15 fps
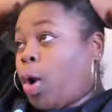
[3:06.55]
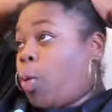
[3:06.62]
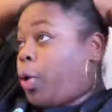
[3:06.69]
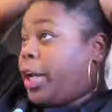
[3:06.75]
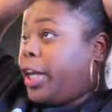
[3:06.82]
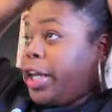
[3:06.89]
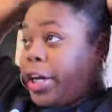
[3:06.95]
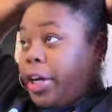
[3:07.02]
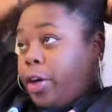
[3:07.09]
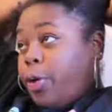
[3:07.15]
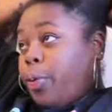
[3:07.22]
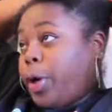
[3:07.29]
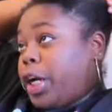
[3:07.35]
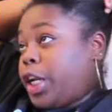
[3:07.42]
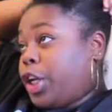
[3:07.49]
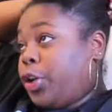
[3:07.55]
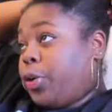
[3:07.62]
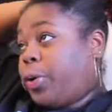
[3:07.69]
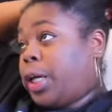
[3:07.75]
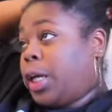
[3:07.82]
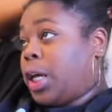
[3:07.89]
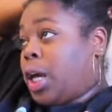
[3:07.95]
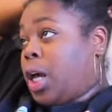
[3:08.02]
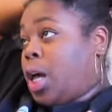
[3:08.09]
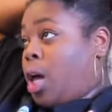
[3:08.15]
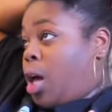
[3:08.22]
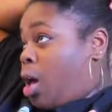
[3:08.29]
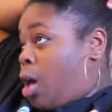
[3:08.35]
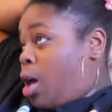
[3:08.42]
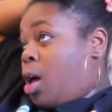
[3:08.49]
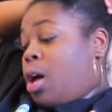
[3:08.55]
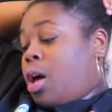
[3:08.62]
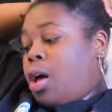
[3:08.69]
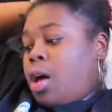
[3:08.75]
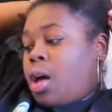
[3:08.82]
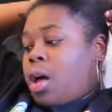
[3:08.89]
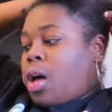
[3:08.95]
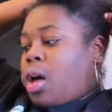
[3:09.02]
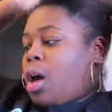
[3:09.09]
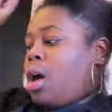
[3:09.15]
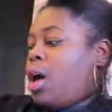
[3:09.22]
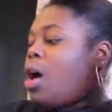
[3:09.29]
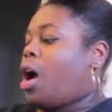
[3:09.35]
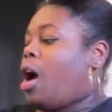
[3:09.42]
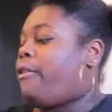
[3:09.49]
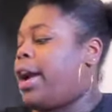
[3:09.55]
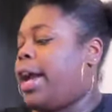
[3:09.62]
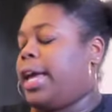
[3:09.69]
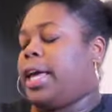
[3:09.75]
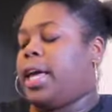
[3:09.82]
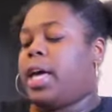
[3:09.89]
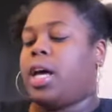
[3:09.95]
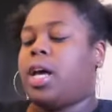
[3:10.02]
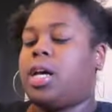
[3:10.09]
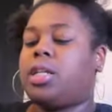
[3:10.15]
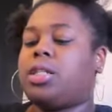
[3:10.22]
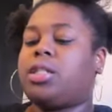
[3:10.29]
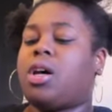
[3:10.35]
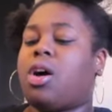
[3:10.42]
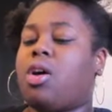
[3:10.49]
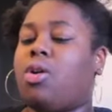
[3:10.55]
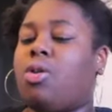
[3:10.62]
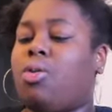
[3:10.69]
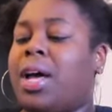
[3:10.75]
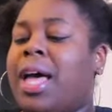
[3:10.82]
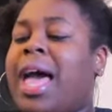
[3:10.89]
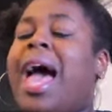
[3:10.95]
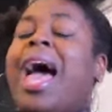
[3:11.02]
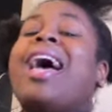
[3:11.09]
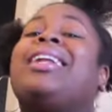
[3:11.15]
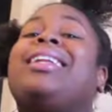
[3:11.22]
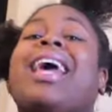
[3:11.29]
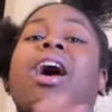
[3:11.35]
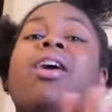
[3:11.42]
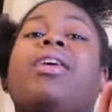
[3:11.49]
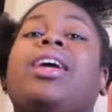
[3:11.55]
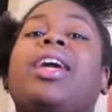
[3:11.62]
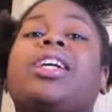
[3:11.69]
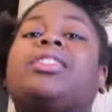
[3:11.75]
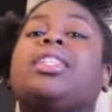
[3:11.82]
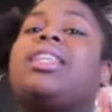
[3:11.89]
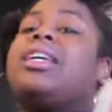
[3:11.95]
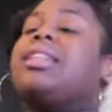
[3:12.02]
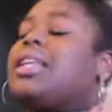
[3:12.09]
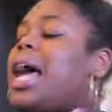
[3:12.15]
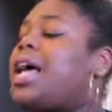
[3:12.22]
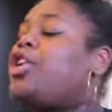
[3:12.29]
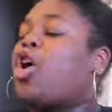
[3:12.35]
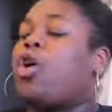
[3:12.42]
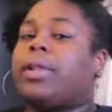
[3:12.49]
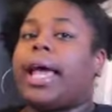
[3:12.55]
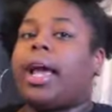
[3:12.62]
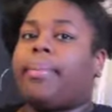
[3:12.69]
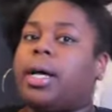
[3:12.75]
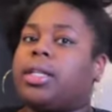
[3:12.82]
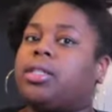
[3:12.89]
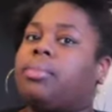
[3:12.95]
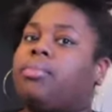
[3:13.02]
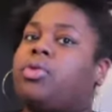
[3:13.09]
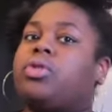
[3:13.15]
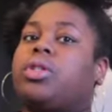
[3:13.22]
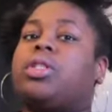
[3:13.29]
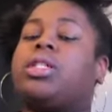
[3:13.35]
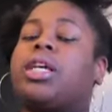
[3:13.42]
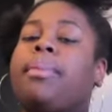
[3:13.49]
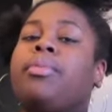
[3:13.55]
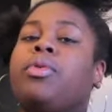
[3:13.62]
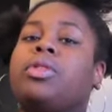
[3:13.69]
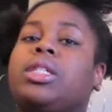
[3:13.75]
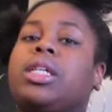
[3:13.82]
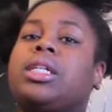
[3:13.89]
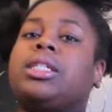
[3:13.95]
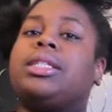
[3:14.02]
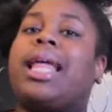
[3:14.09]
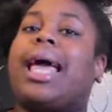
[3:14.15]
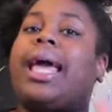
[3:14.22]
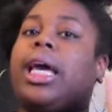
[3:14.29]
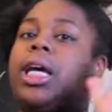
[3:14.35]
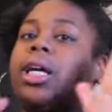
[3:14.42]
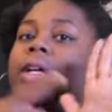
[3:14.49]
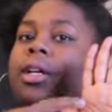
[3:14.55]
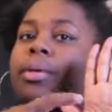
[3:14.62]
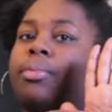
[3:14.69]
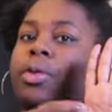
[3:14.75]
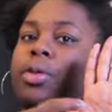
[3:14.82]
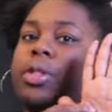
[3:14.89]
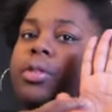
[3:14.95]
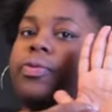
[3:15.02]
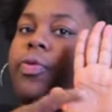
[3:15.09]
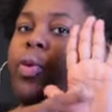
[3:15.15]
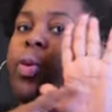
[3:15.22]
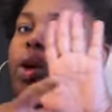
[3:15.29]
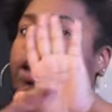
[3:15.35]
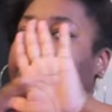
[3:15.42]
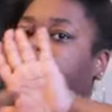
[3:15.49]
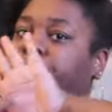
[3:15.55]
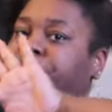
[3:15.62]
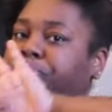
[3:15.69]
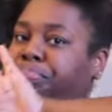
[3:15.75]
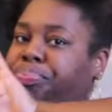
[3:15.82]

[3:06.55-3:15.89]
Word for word: we're here. We're going to do it. All right. So now, here's the thing that I don't like about some mousses. Some mousses, like mousse for